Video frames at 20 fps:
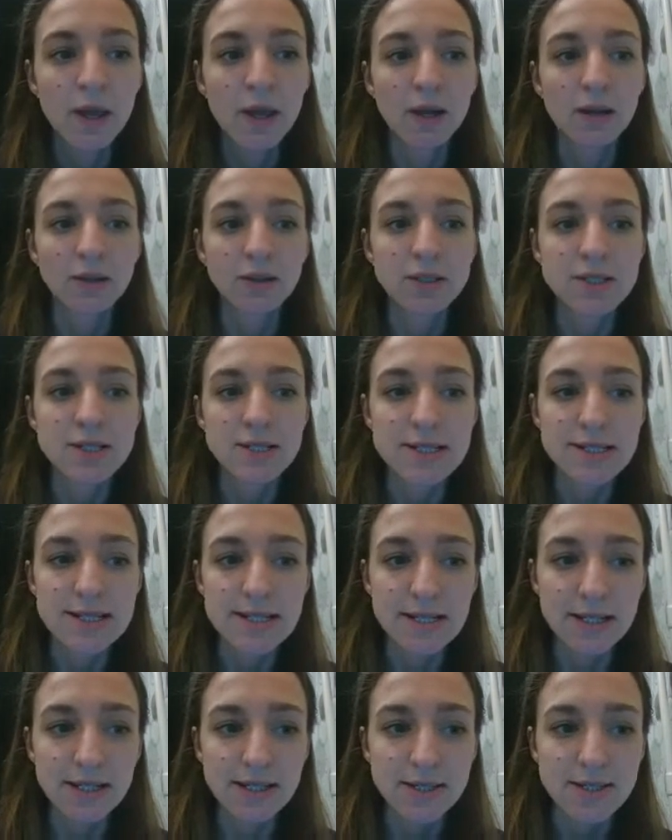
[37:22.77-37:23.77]
Leading
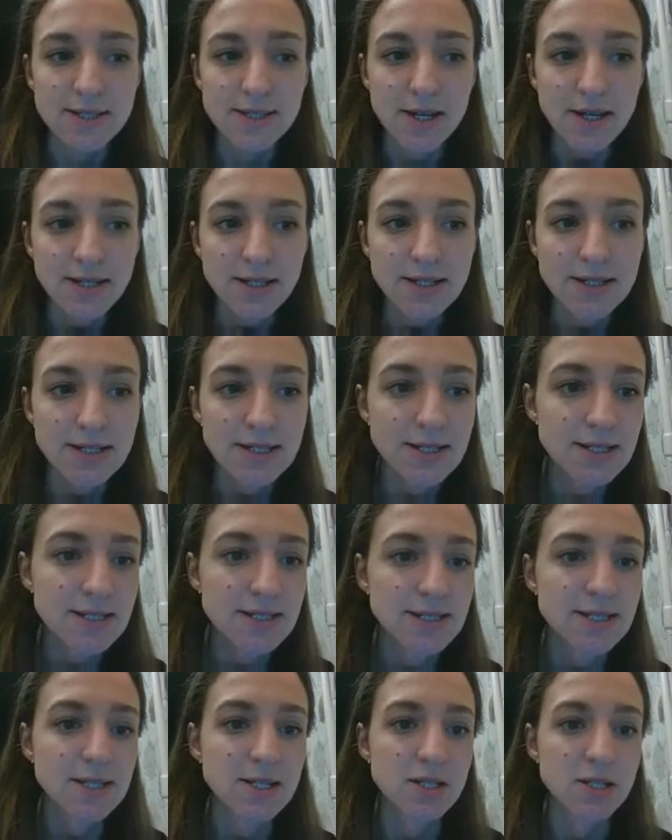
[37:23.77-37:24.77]

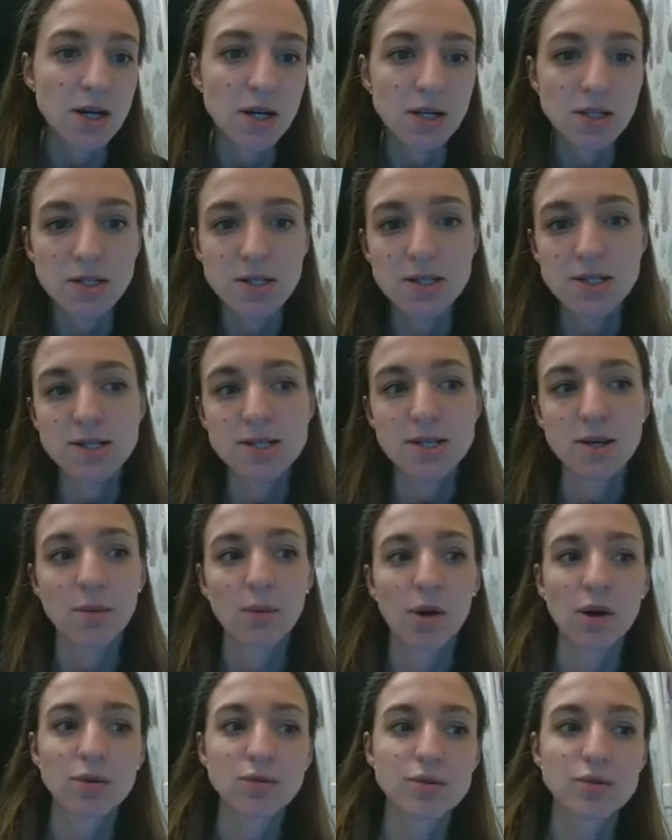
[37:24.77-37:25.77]
scientists, doctors
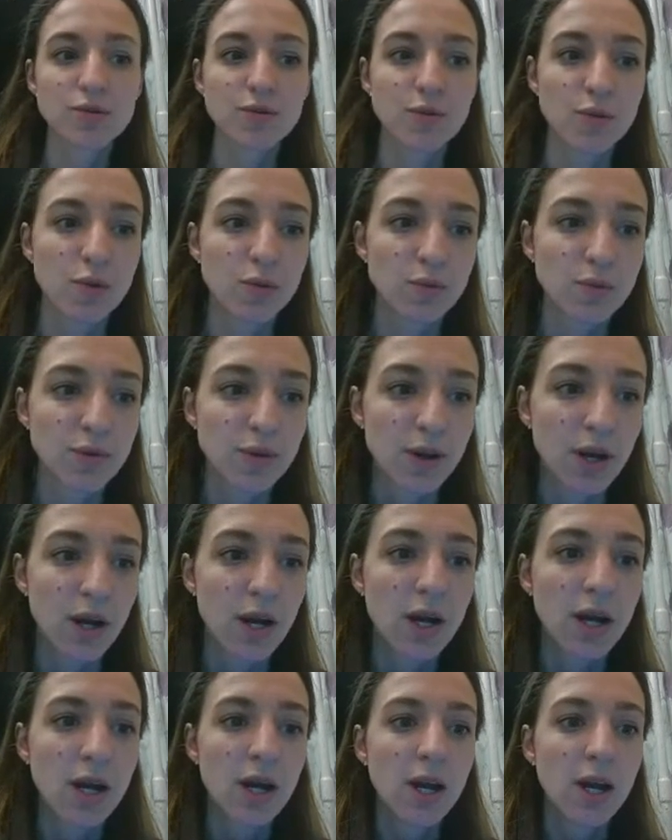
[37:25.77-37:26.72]
amount from the